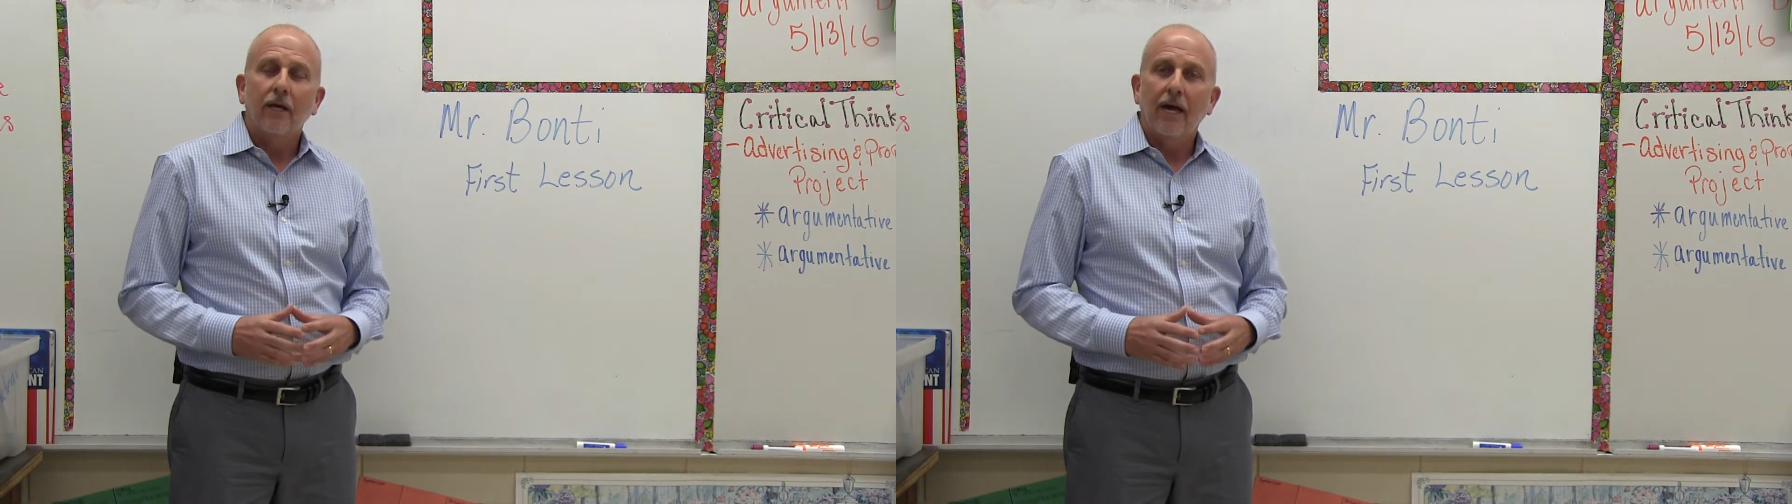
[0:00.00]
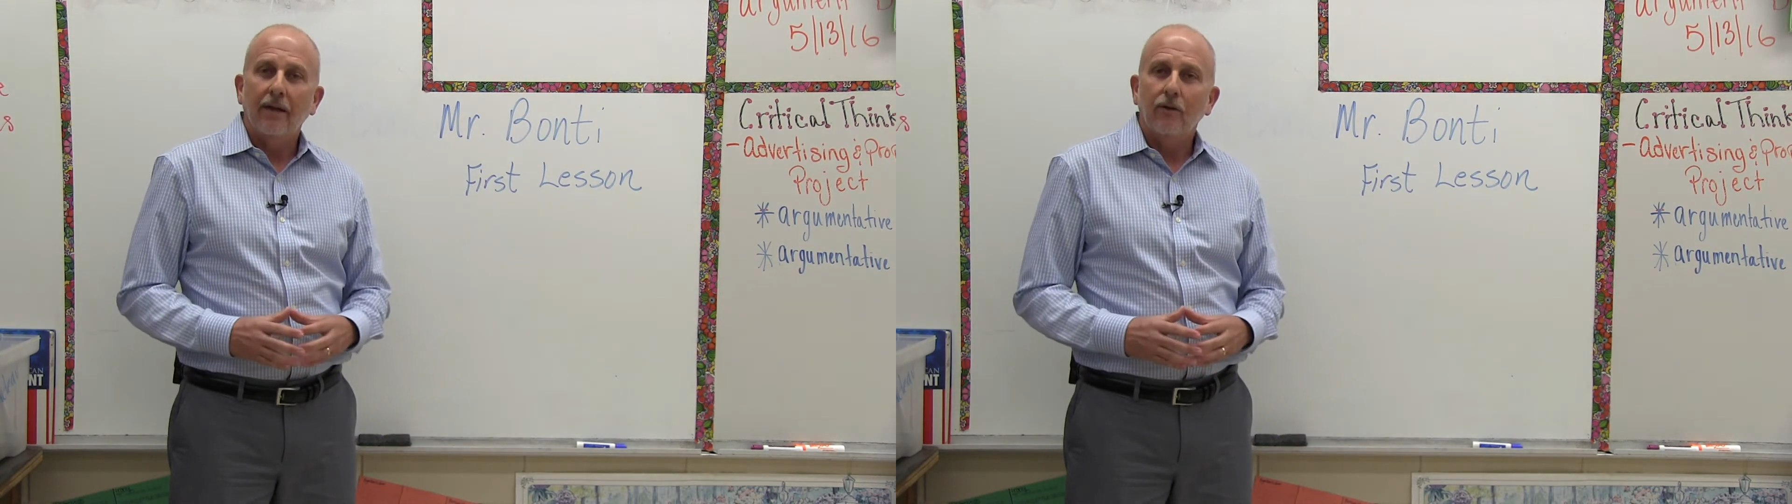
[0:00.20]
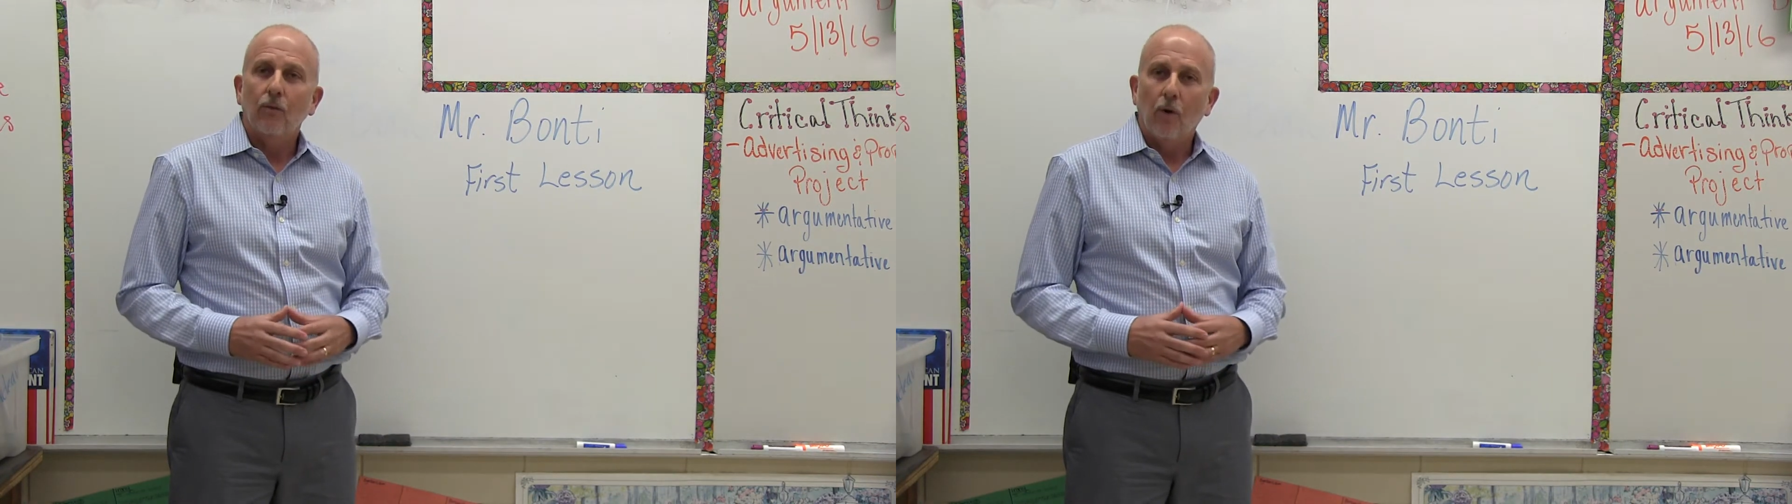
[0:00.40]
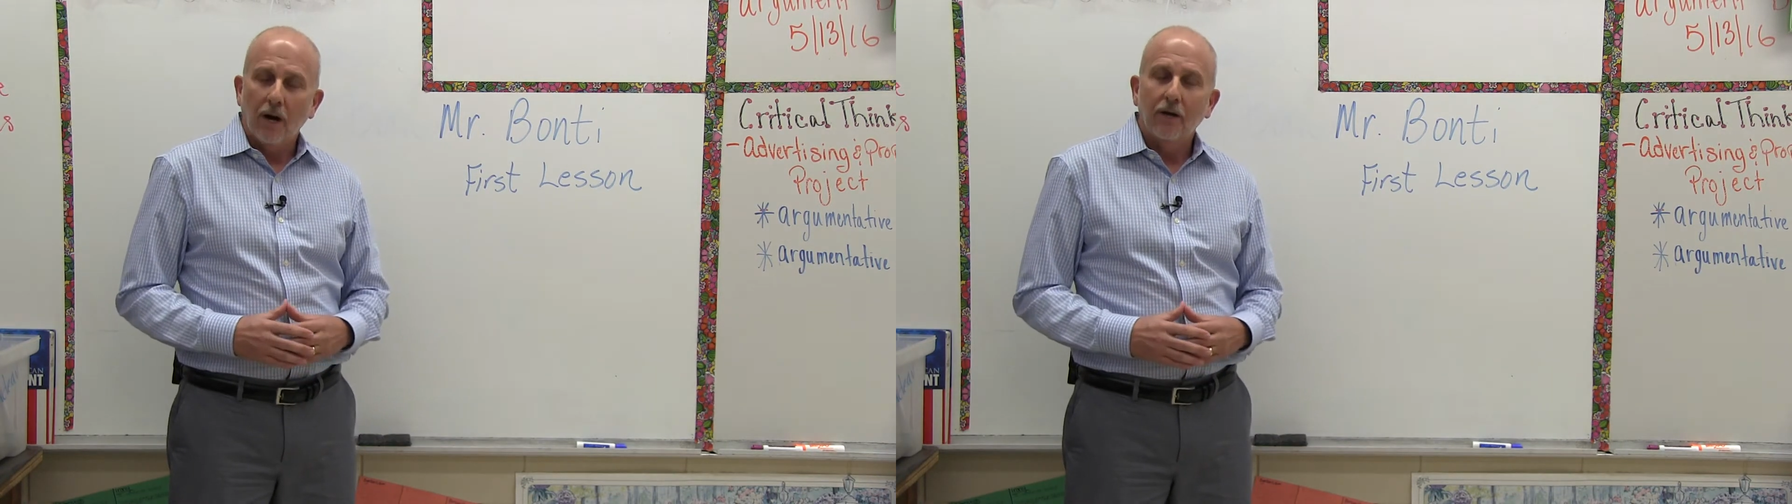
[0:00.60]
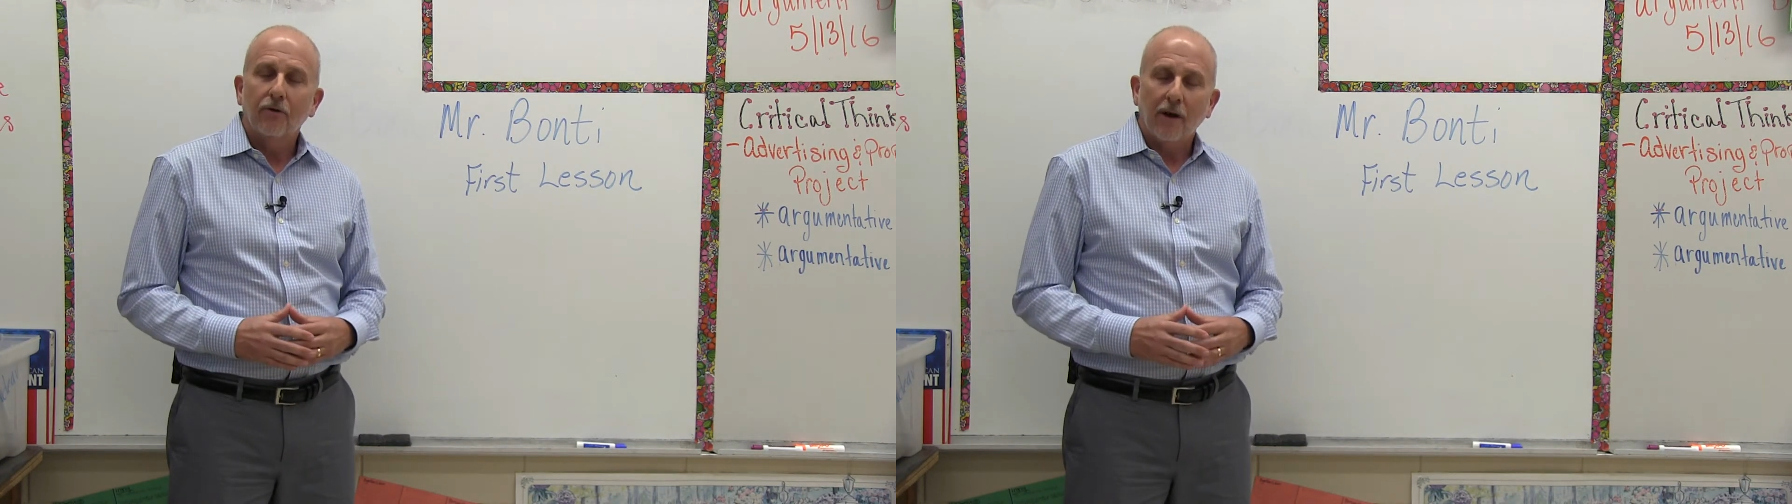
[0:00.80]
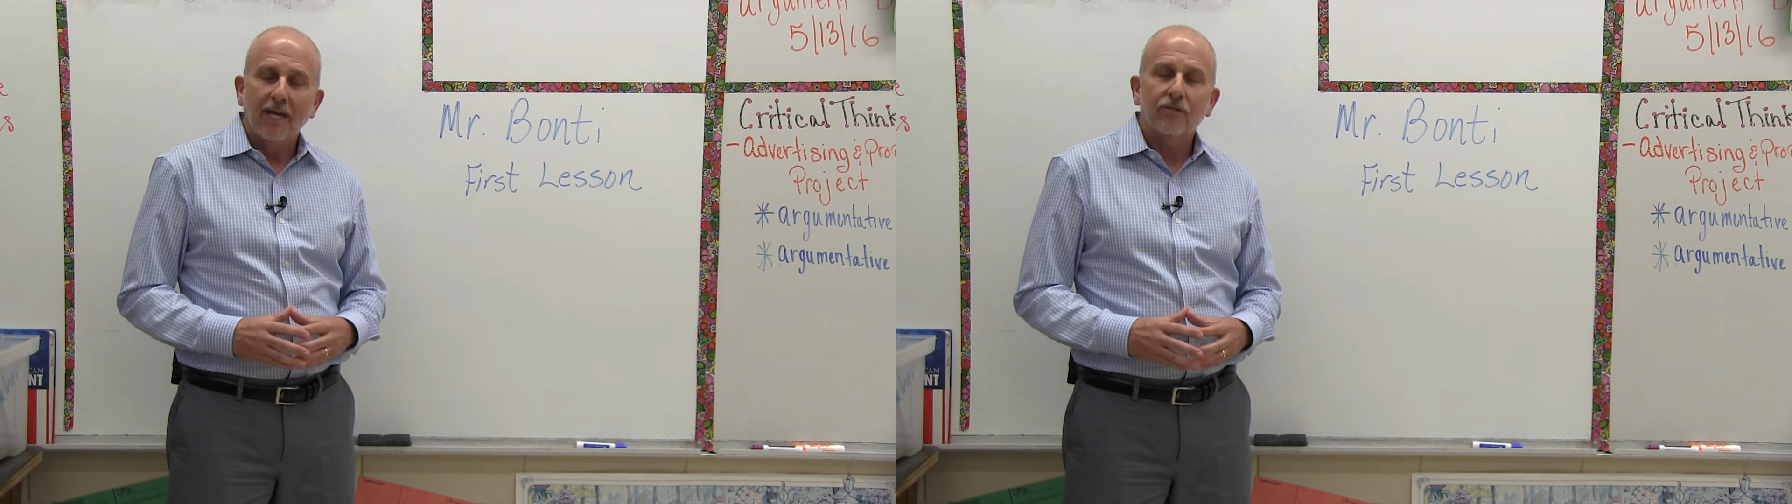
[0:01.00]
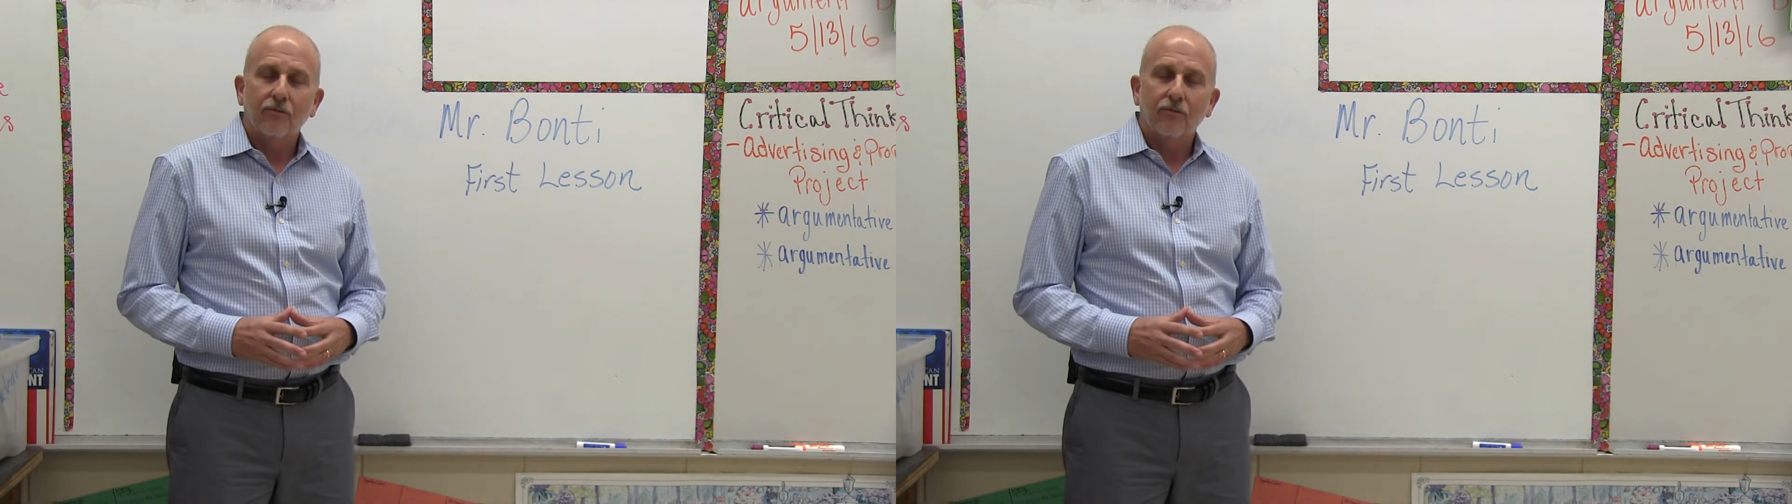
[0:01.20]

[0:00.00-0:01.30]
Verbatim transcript: at Wiregrass